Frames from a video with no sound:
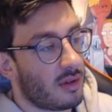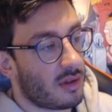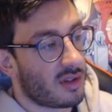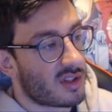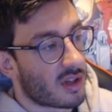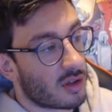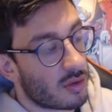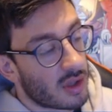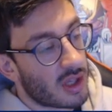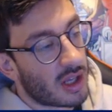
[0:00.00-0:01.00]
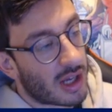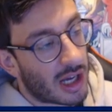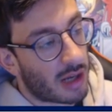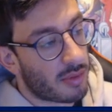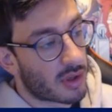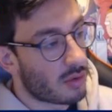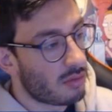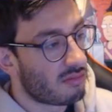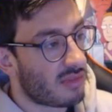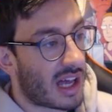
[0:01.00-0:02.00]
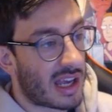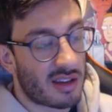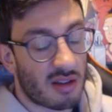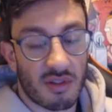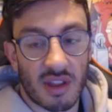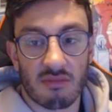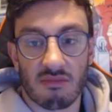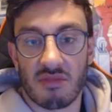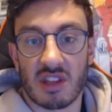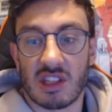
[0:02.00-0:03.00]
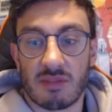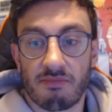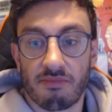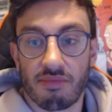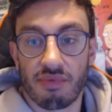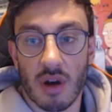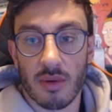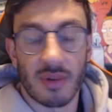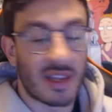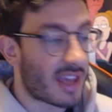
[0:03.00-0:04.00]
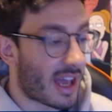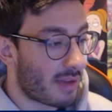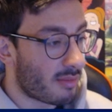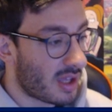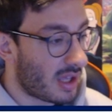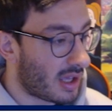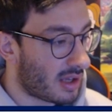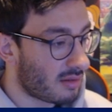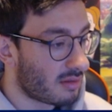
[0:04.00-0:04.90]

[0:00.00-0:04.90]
So, but cool. Yeah, I think this is probably game here.